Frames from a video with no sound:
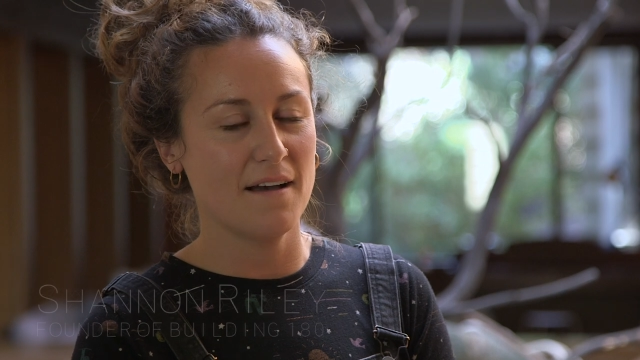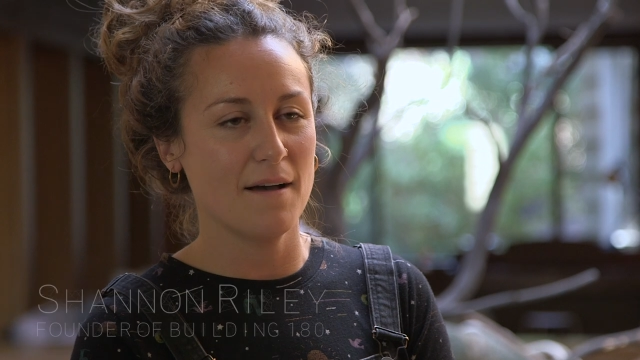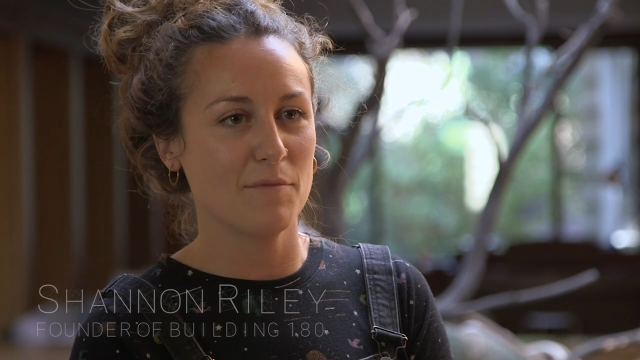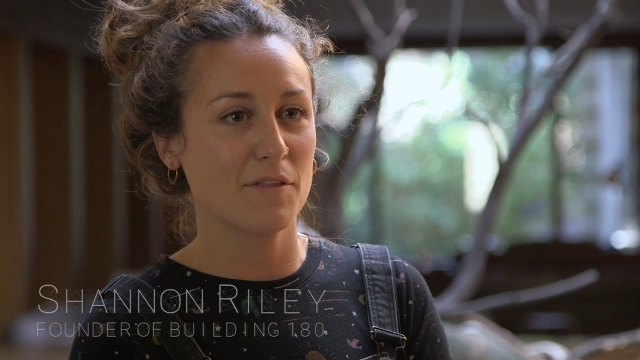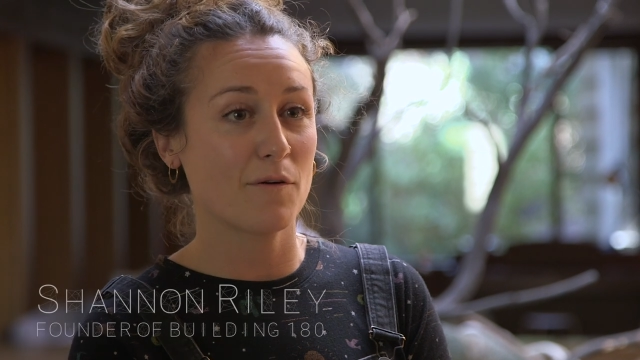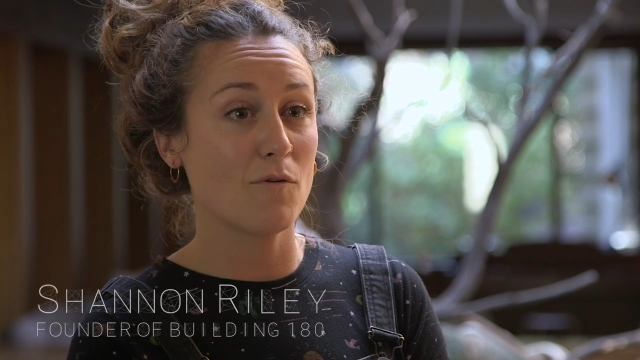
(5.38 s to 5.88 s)

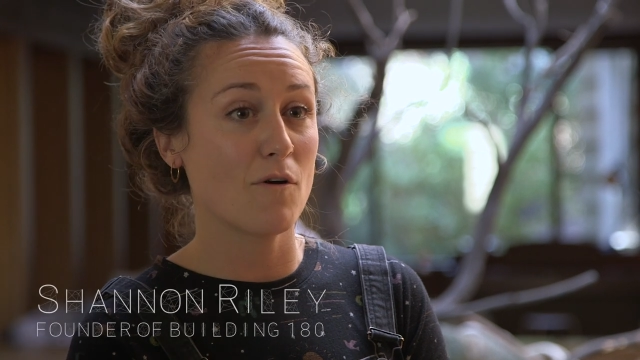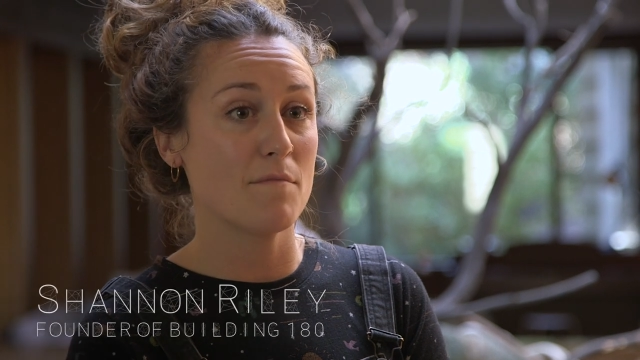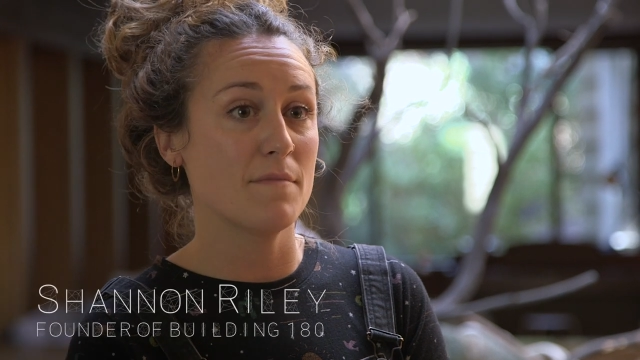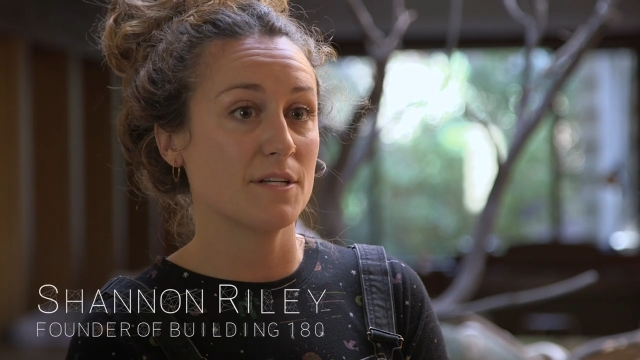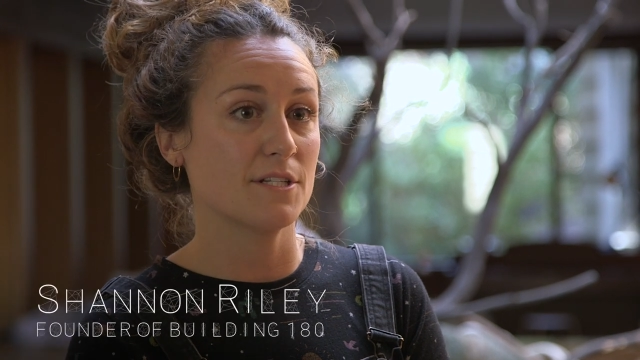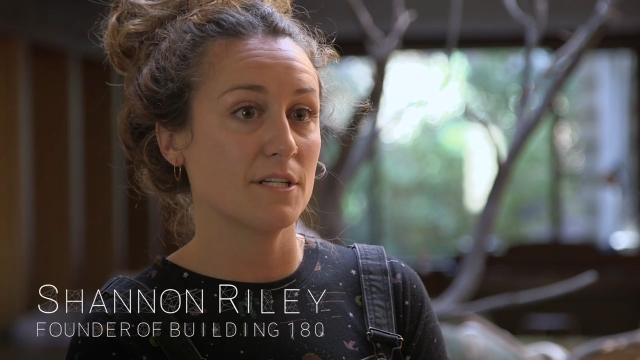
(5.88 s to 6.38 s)
um, with a
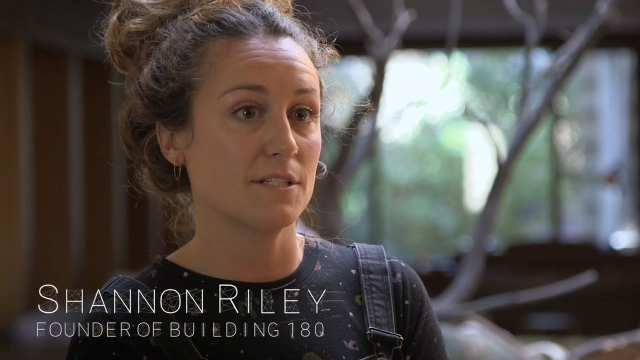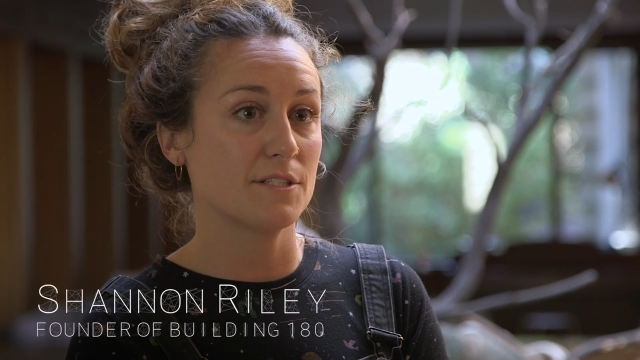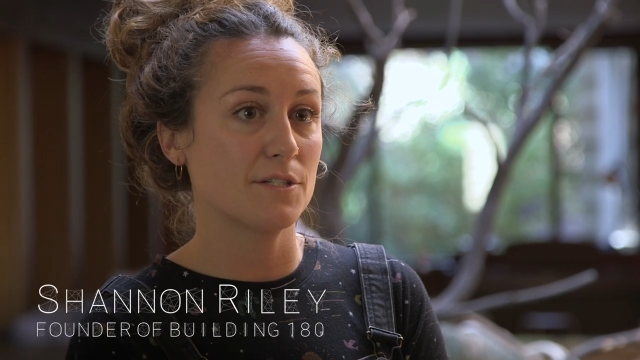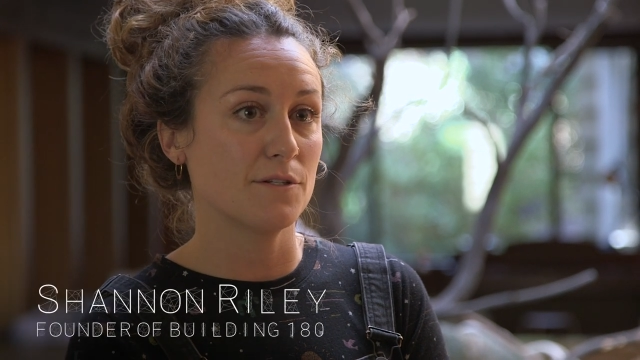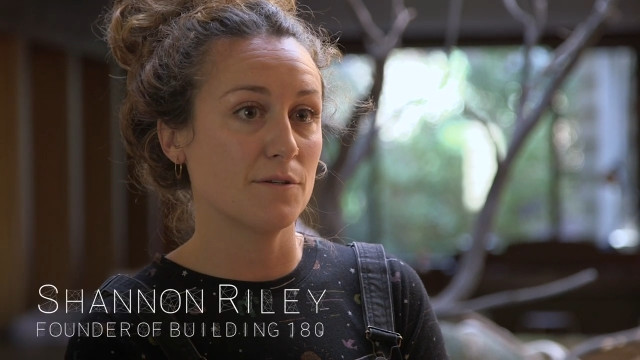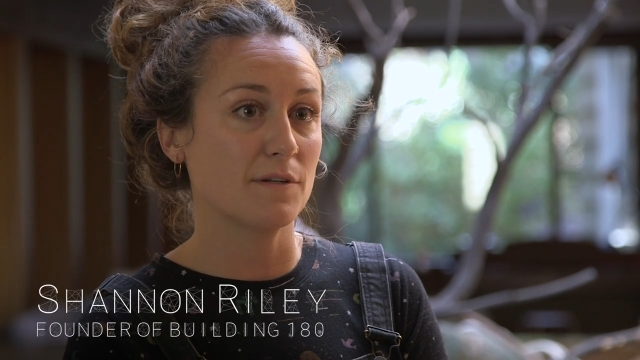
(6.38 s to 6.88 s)
core
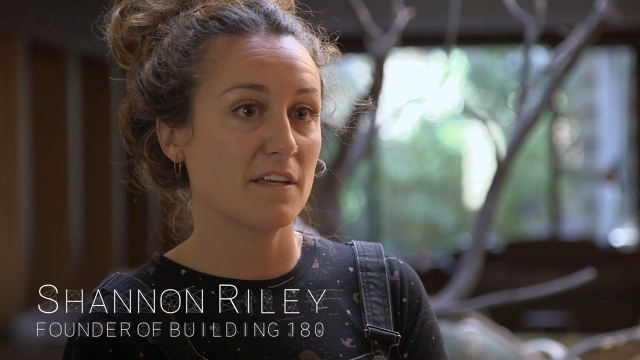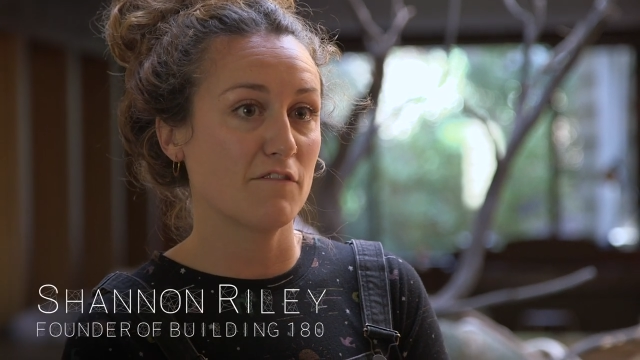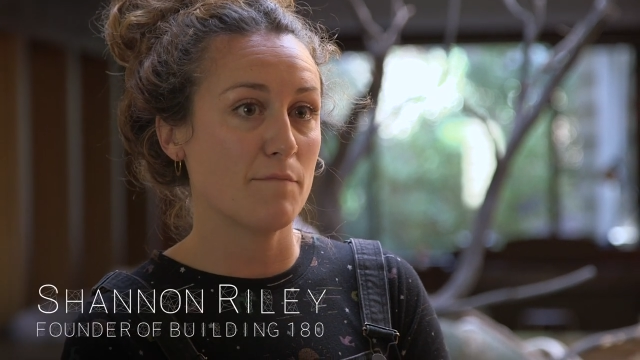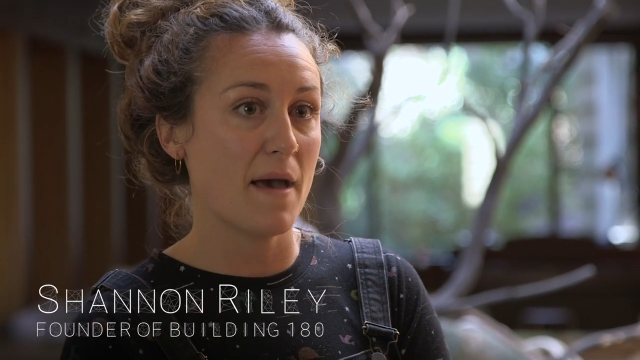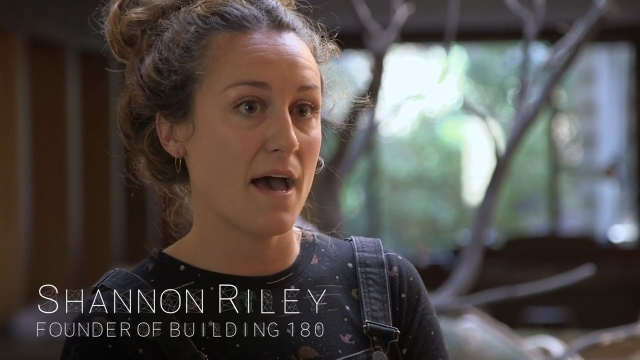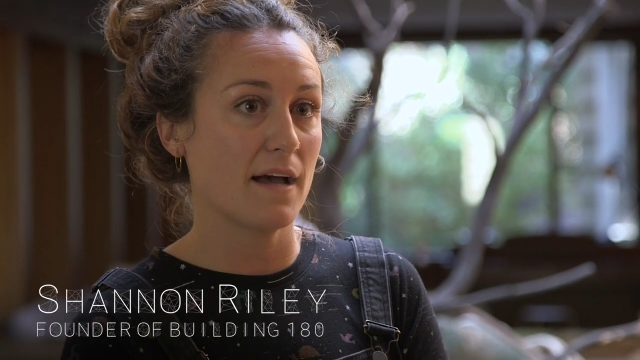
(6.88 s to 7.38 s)
mission to
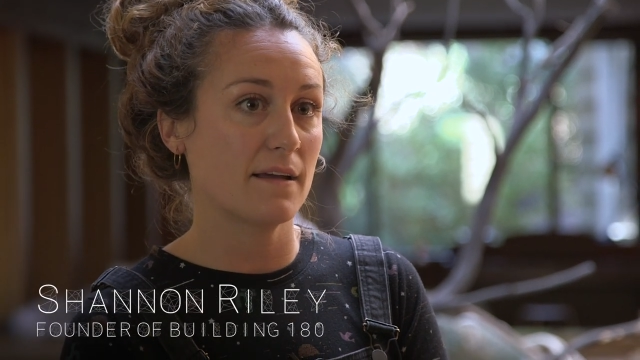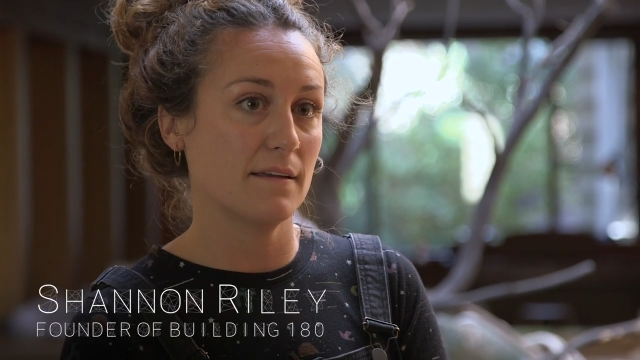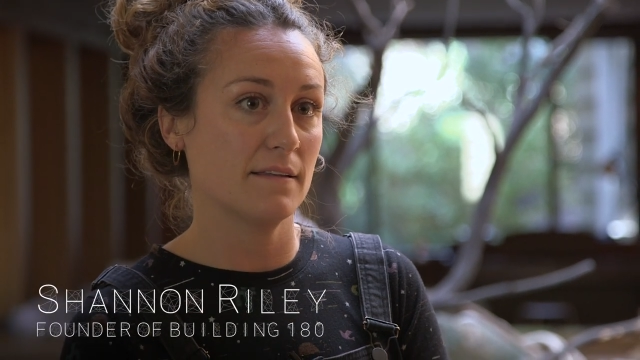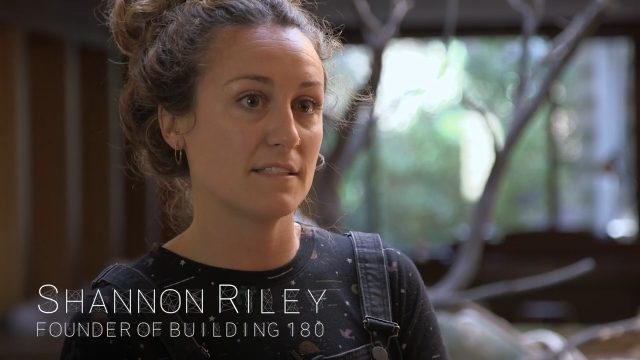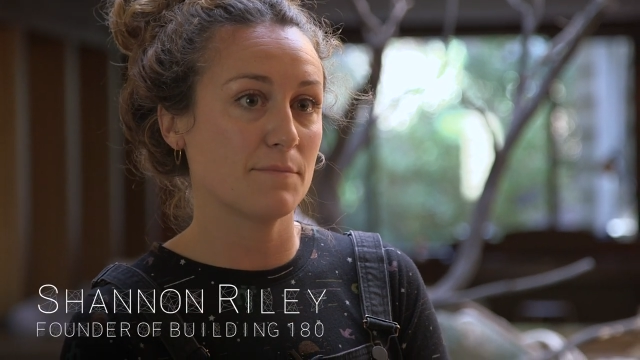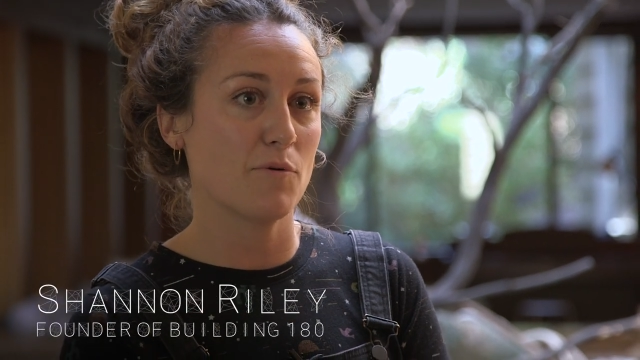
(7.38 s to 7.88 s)
give
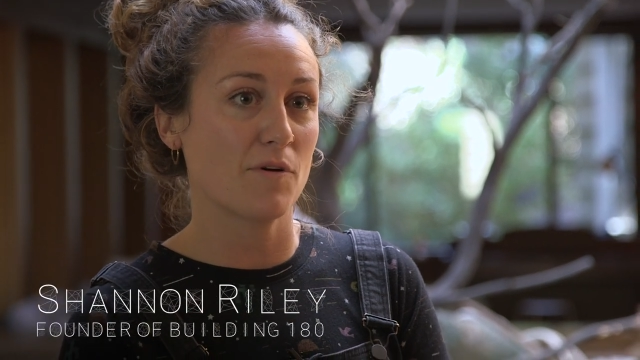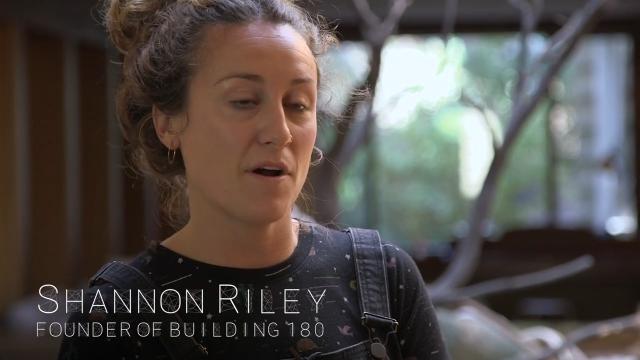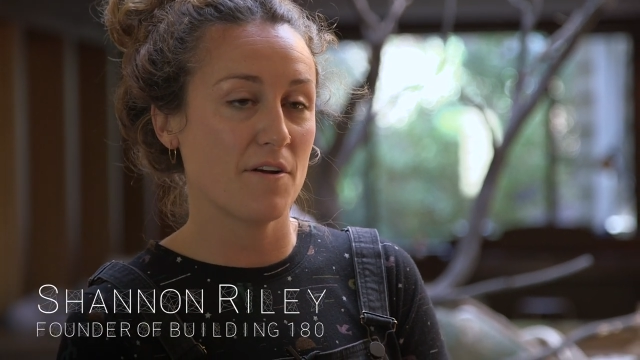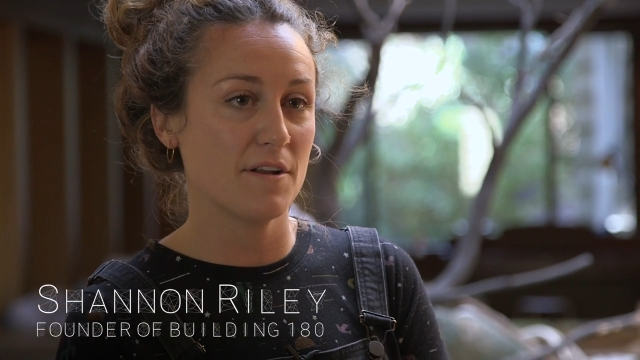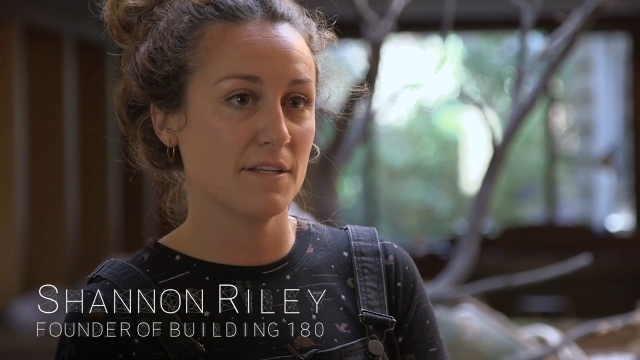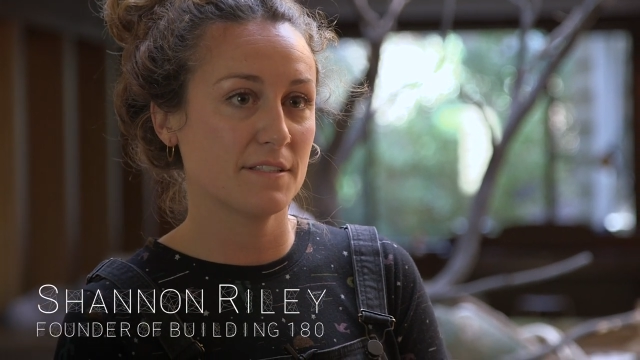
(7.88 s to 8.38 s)
back and
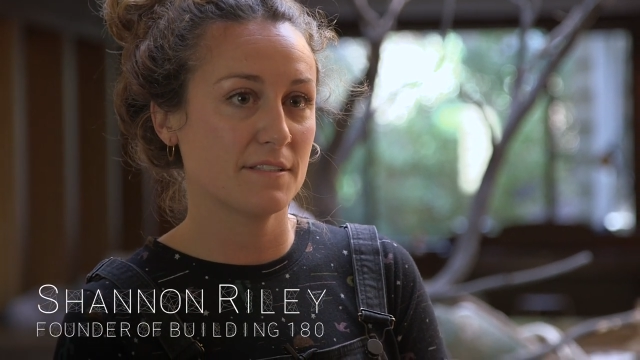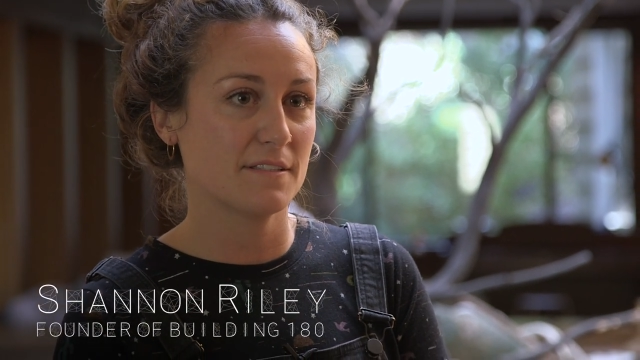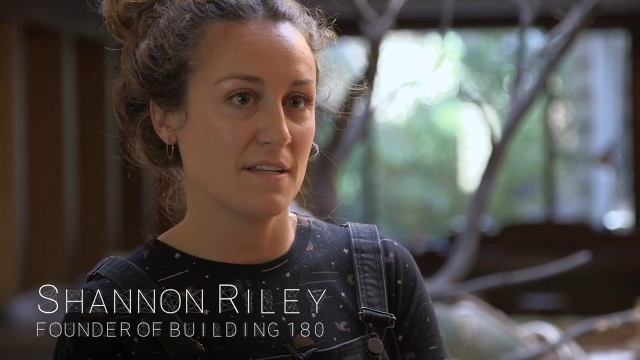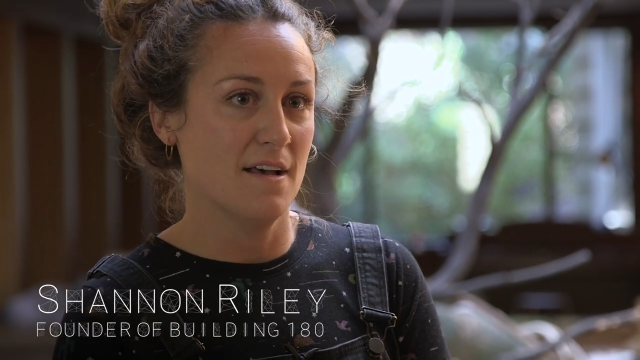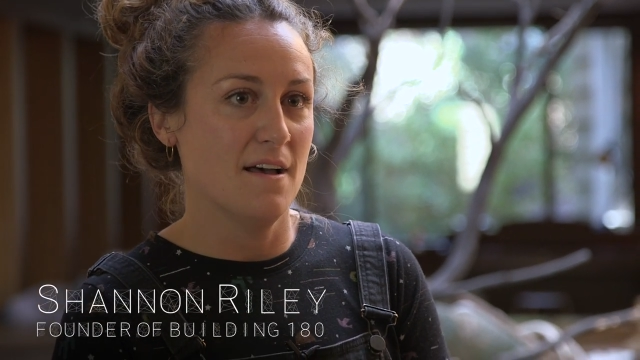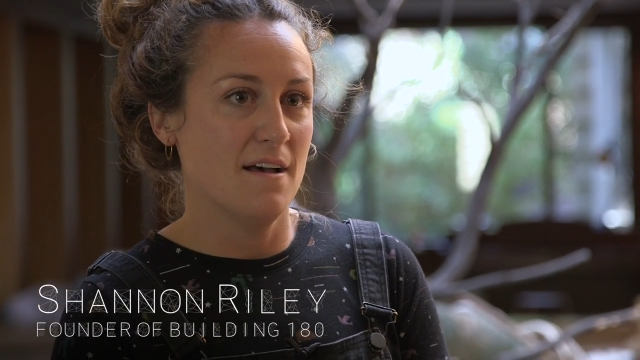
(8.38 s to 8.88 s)
support
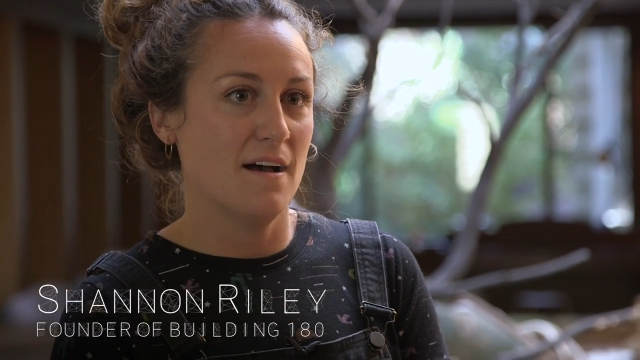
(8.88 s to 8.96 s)
artists,